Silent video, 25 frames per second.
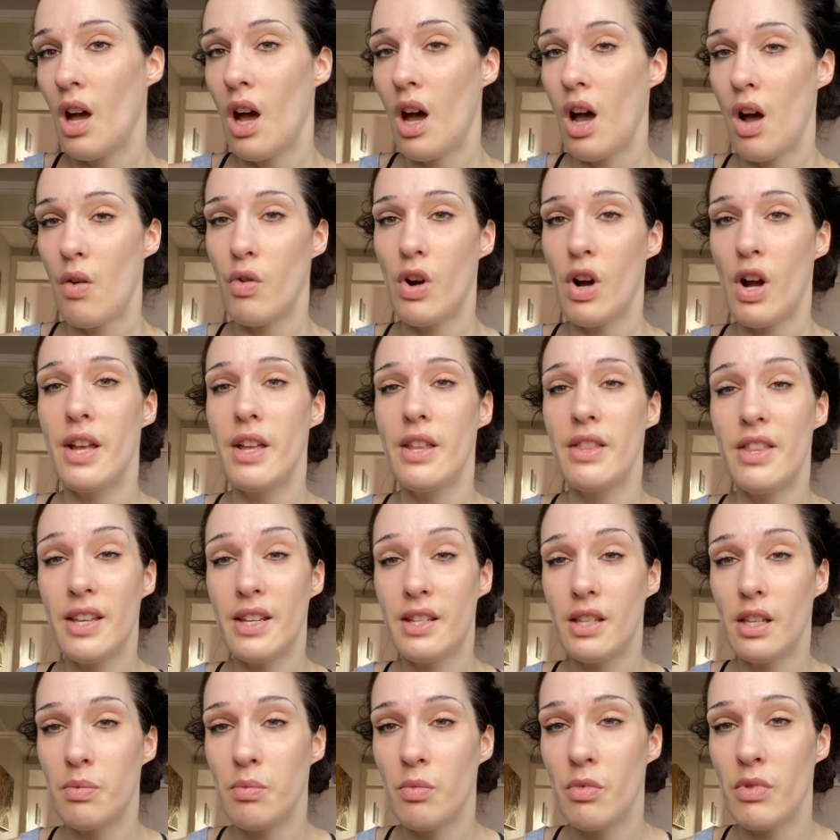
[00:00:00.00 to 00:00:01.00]
All right,
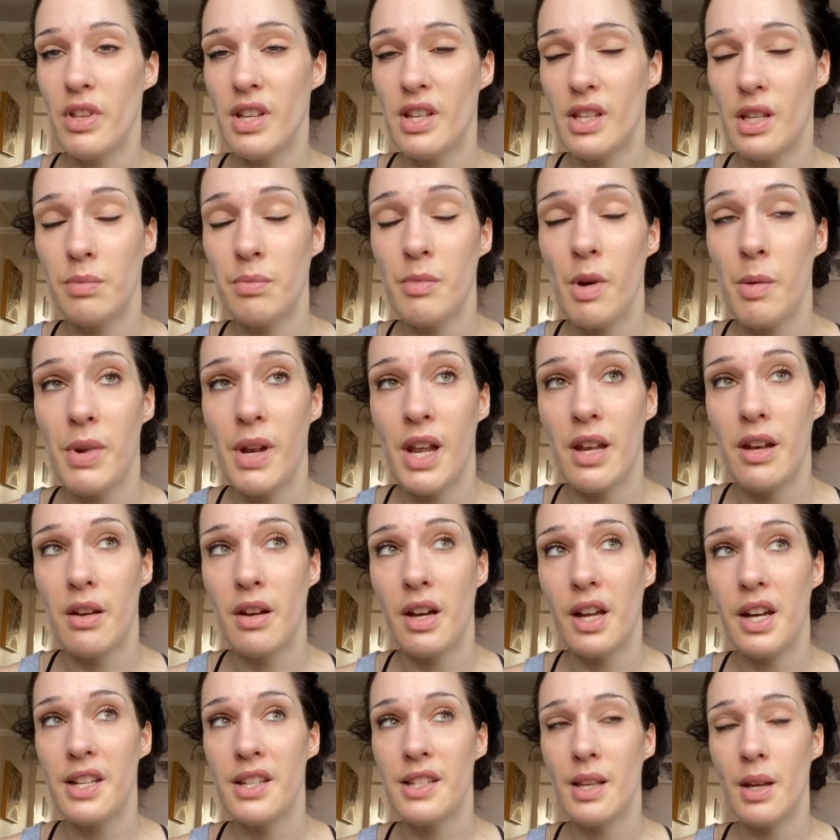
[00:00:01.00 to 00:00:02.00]
this is my plan. I'm
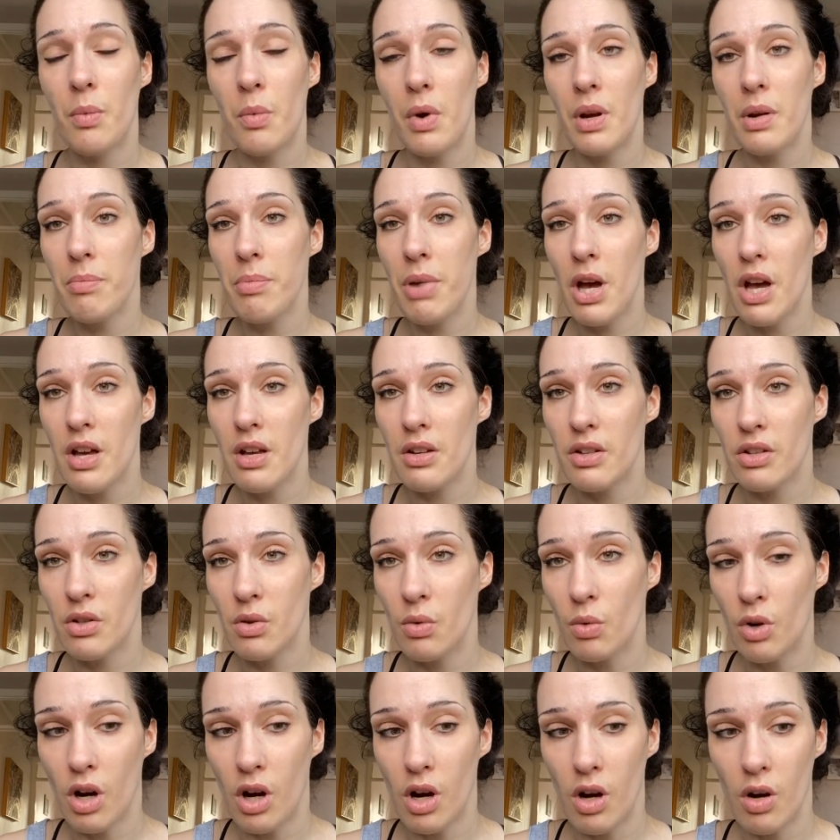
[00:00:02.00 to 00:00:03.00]
going to set one
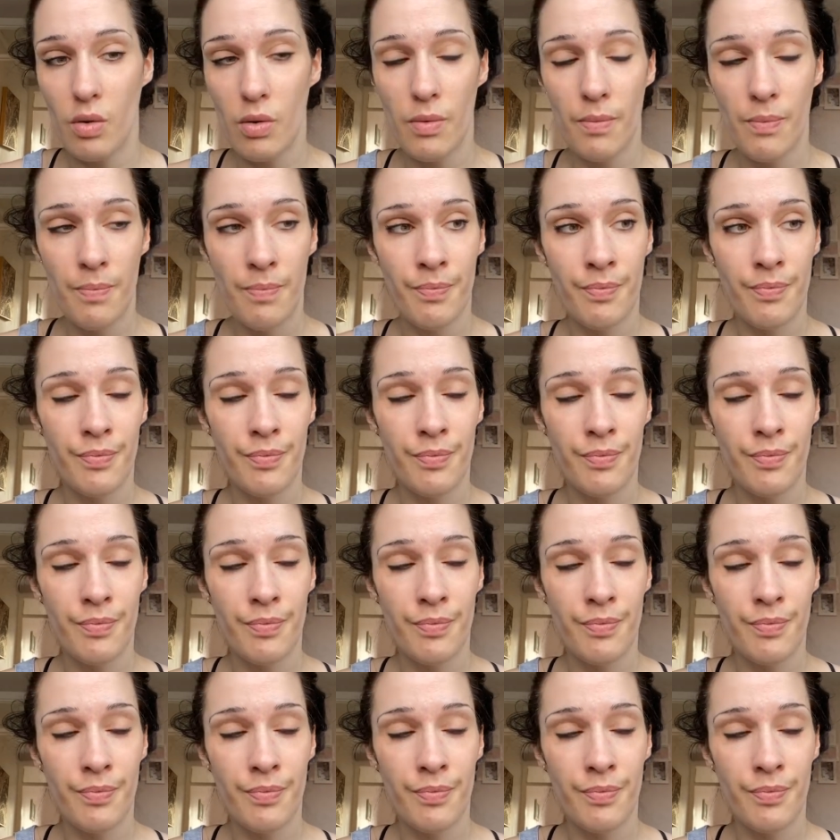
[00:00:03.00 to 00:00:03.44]
personal goal,